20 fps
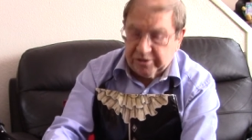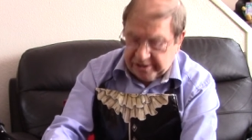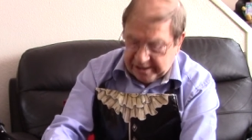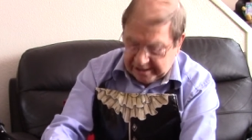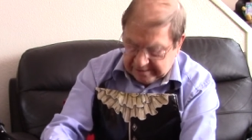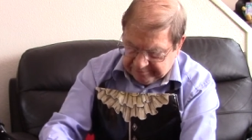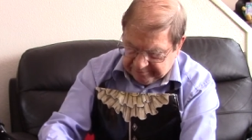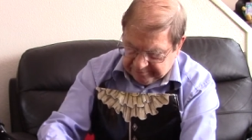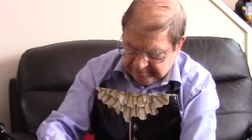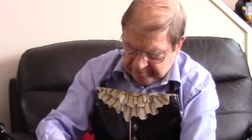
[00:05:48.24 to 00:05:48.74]

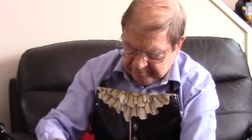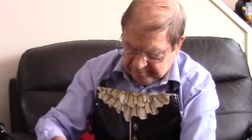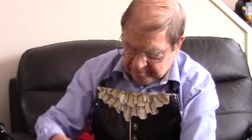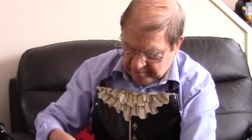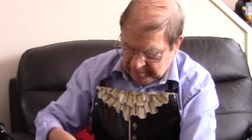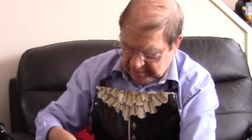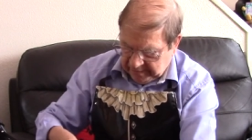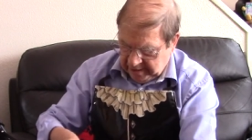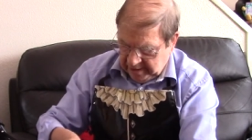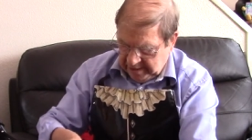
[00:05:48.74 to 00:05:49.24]
yet
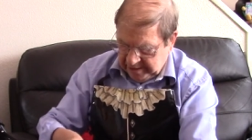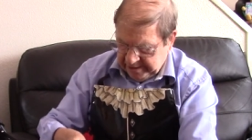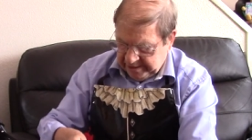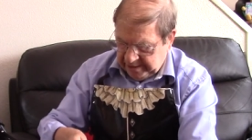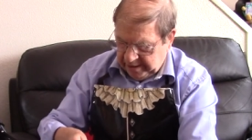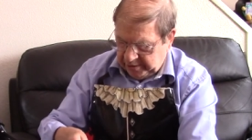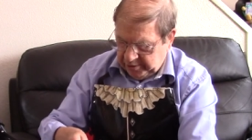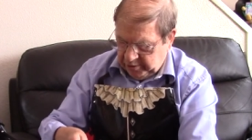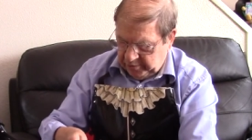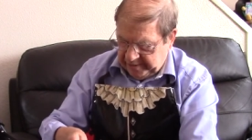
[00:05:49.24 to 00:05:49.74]

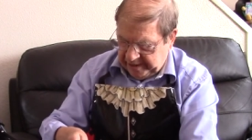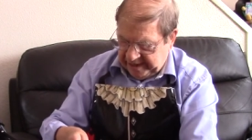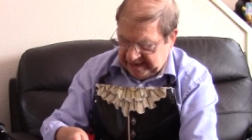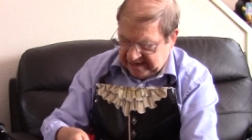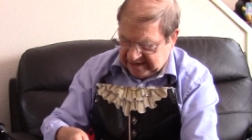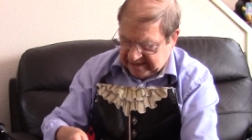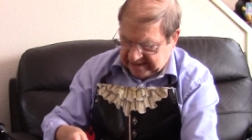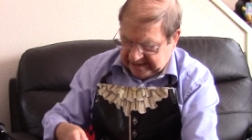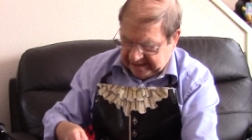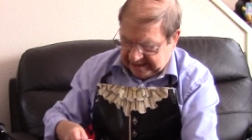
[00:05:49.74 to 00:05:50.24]
till I do the
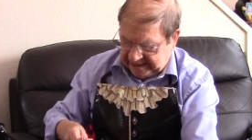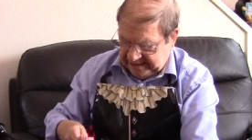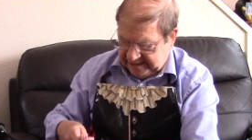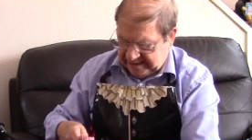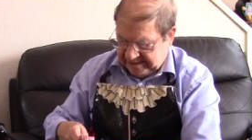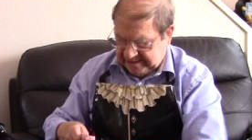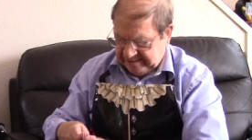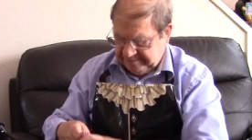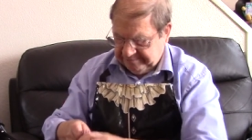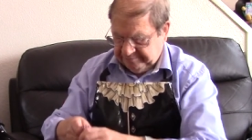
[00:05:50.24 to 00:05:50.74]
next
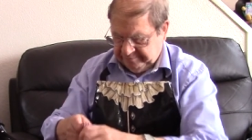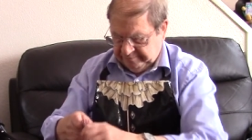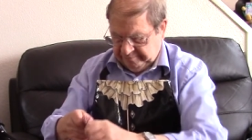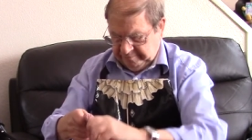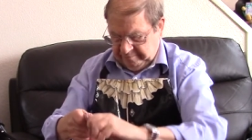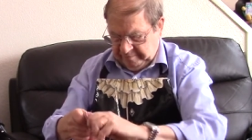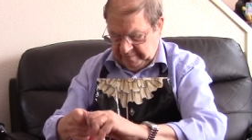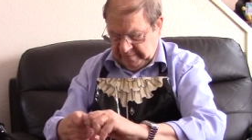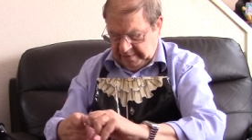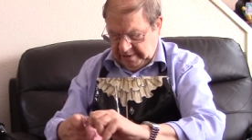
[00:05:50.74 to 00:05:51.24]
case
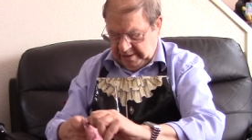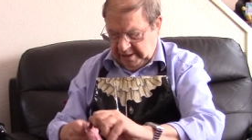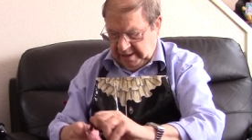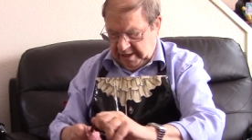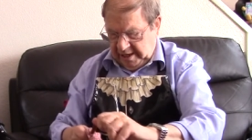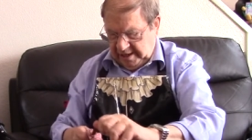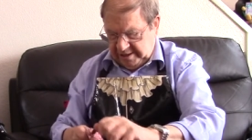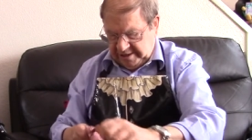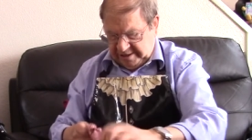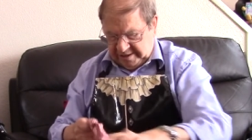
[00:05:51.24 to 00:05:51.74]

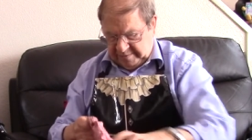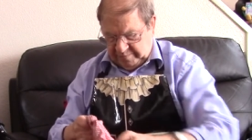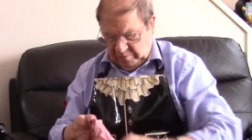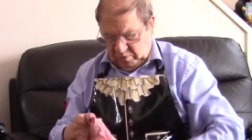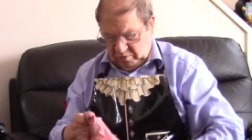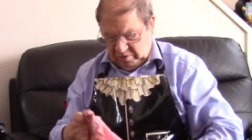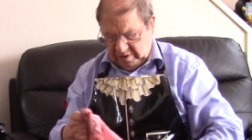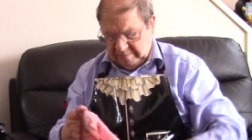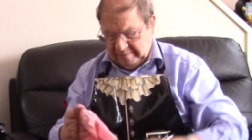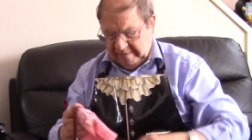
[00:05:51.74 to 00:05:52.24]
a
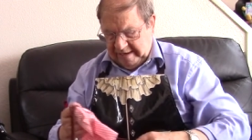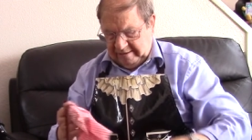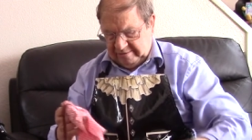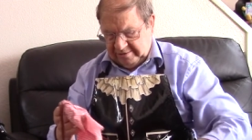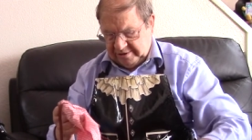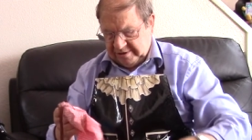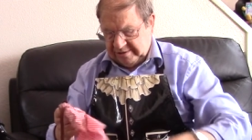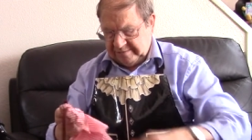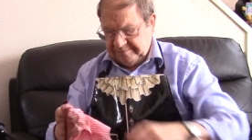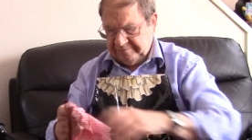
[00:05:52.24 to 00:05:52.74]
small
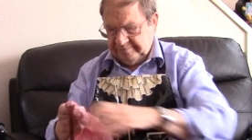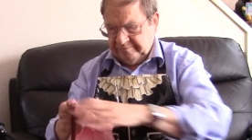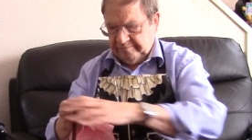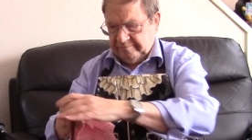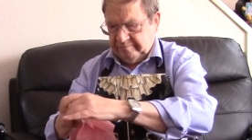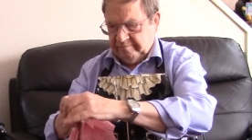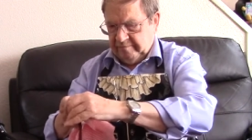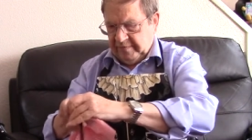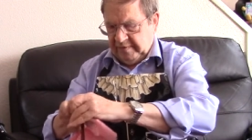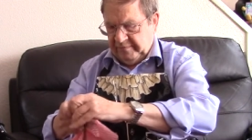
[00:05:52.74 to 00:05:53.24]
amount.
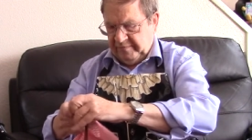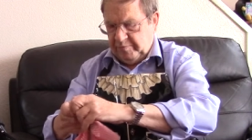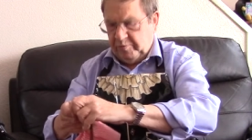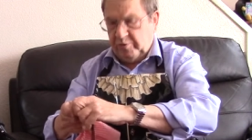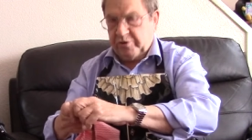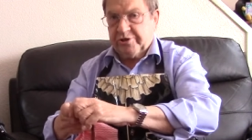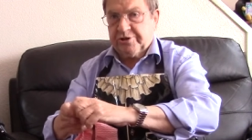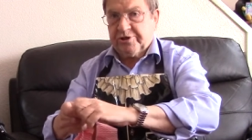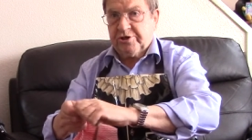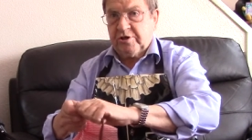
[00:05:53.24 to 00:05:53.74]
You
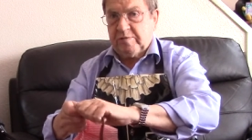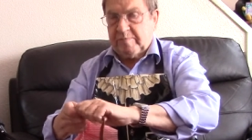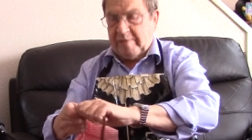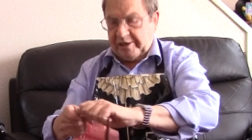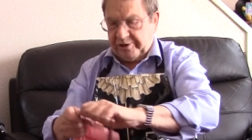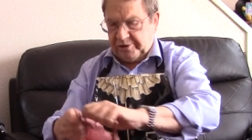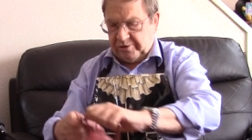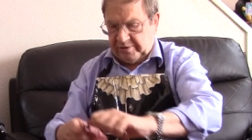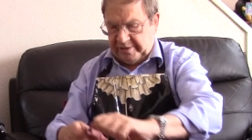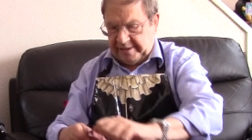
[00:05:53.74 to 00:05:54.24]
put too
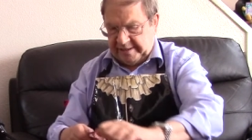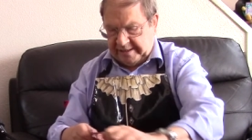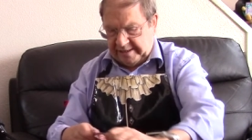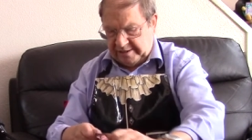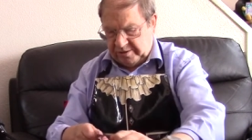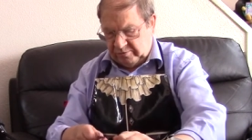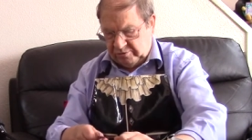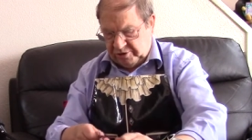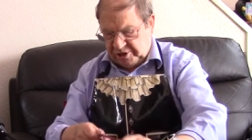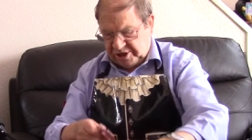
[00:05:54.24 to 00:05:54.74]
much on it,
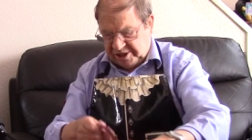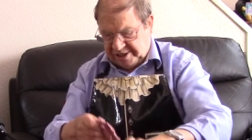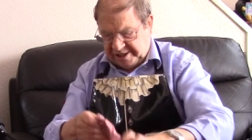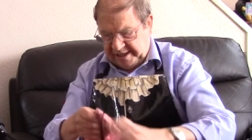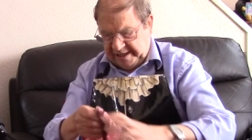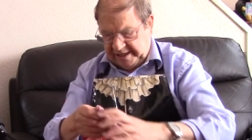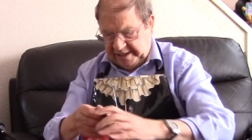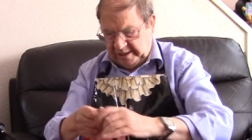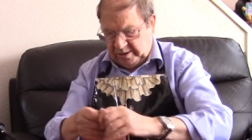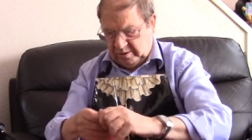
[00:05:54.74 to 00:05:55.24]
gets all
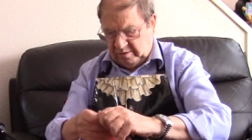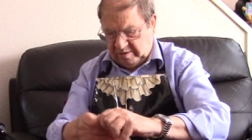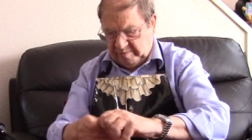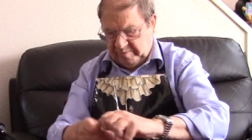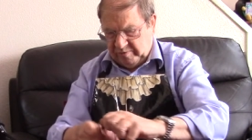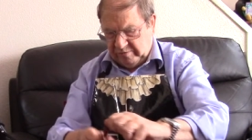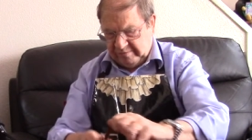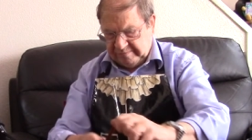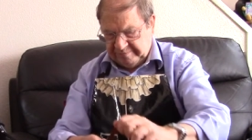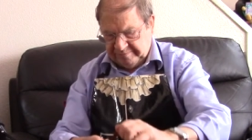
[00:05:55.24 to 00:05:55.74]
sticky and
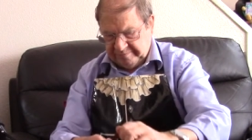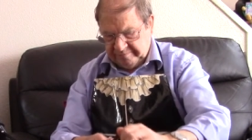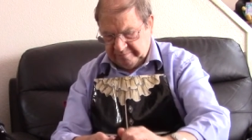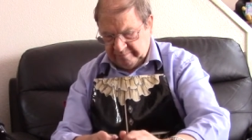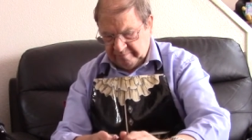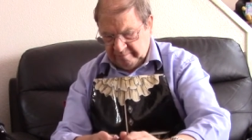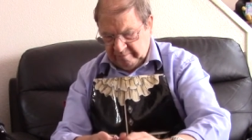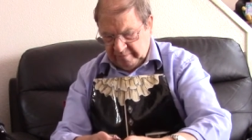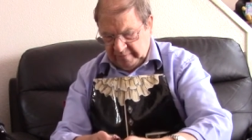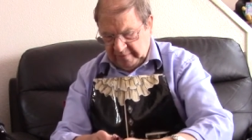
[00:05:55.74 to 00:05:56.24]
horrible.
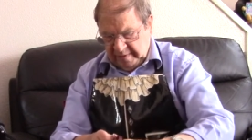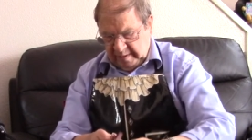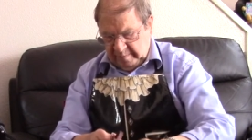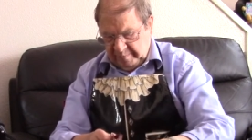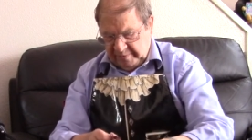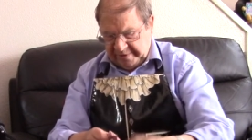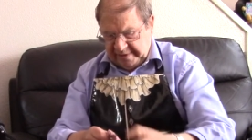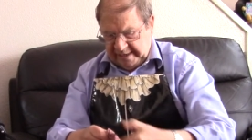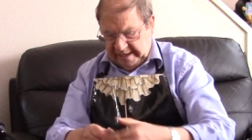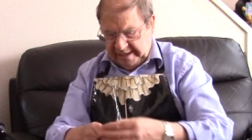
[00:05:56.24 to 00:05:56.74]

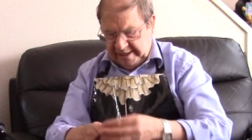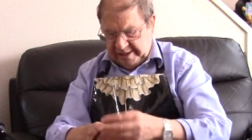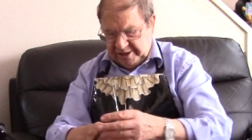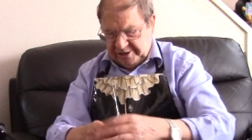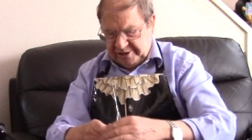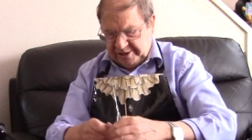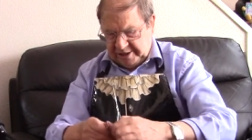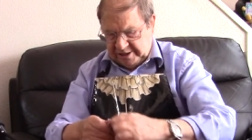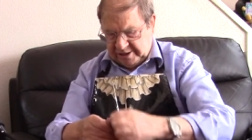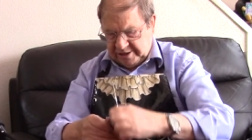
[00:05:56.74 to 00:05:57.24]
But that is
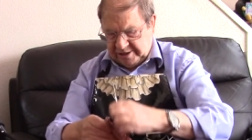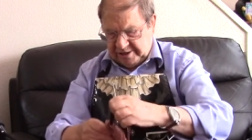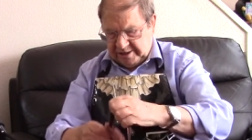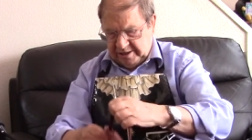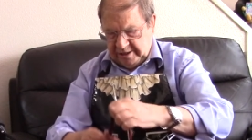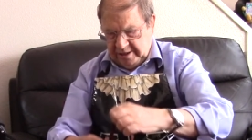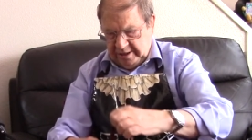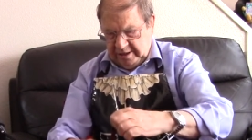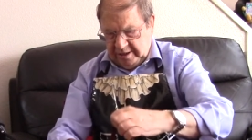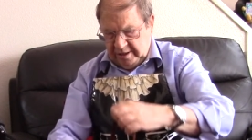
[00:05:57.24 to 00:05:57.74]
just
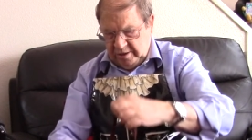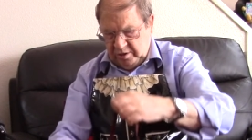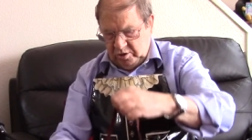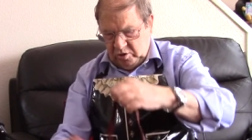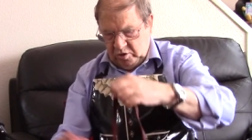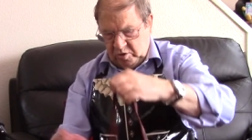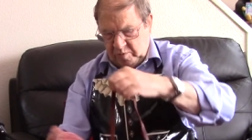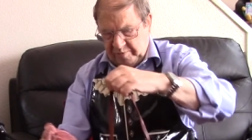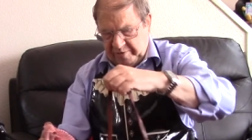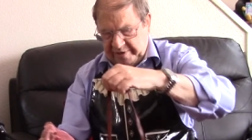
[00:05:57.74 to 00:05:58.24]

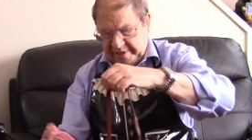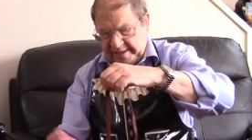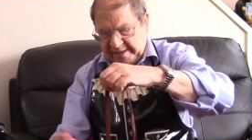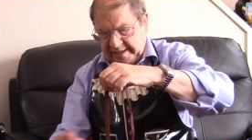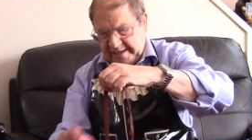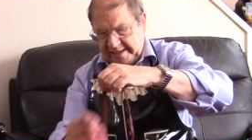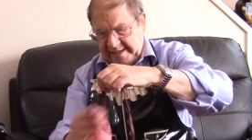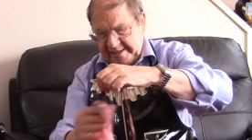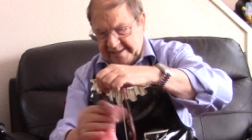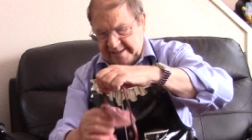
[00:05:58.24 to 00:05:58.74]

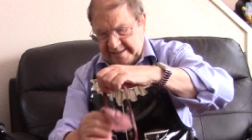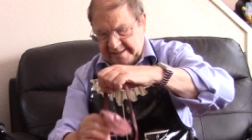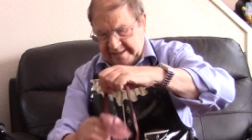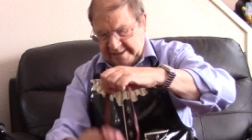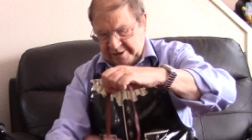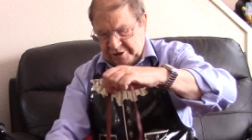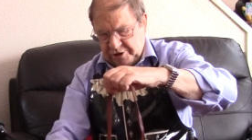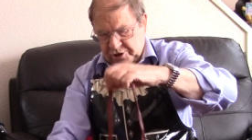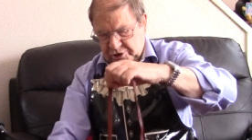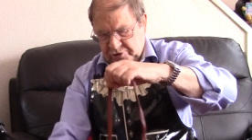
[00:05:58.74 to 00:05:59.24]
lubricating
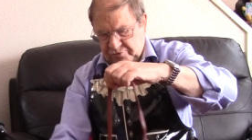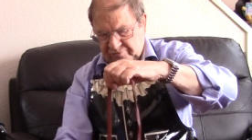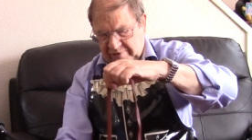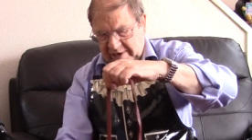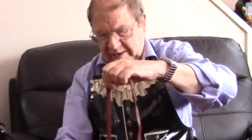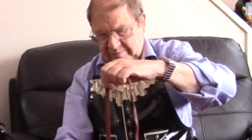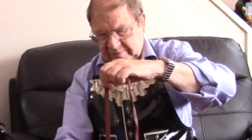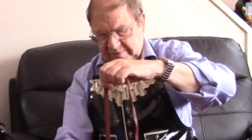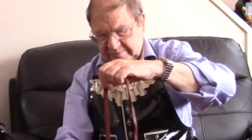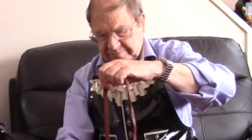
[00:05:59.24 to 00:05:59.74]
that
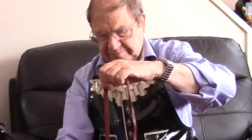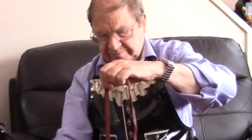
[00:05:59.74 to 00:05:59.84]
strap.